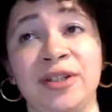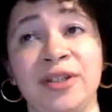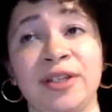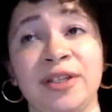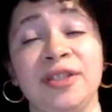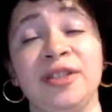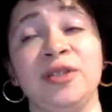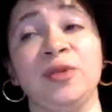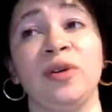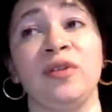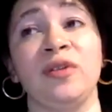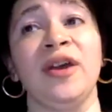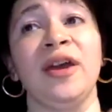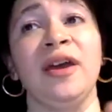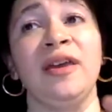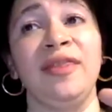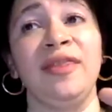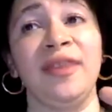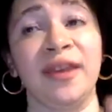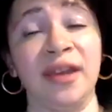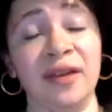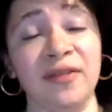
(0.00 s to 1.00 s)
which is sort of
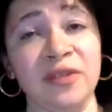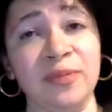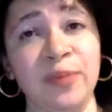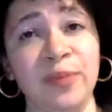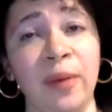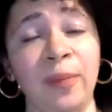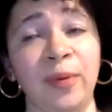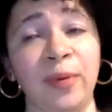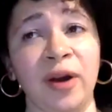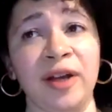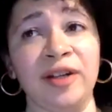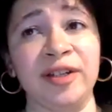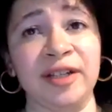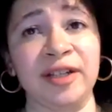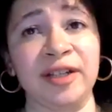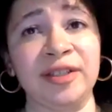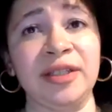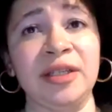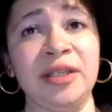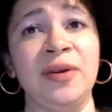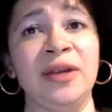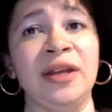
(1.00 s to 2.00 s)
thinking of small
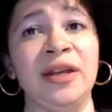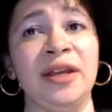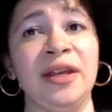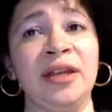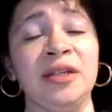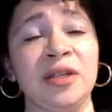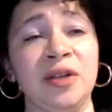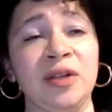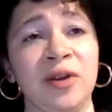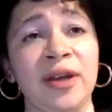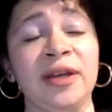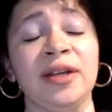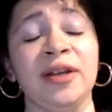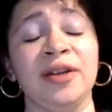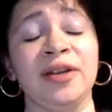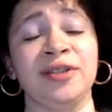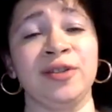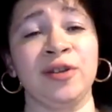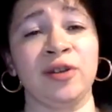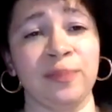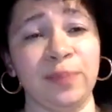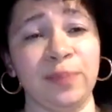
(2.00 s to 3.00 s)
projects that you can integrate
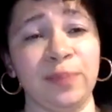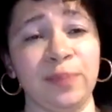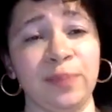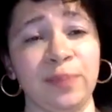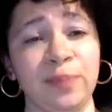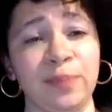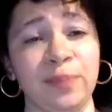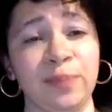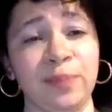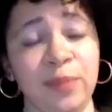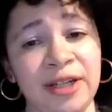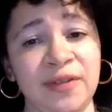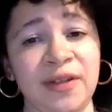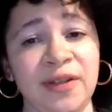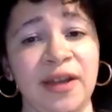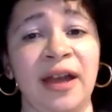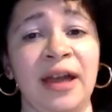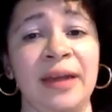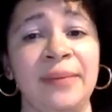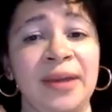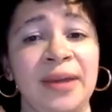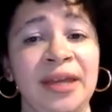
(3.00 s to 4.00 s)
a certain percentage
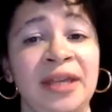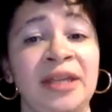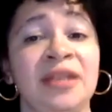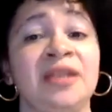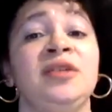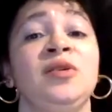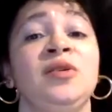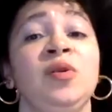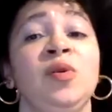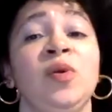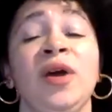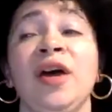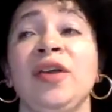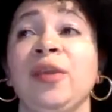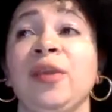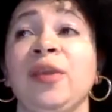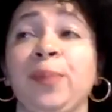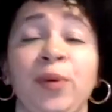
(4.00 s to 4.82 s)
of time into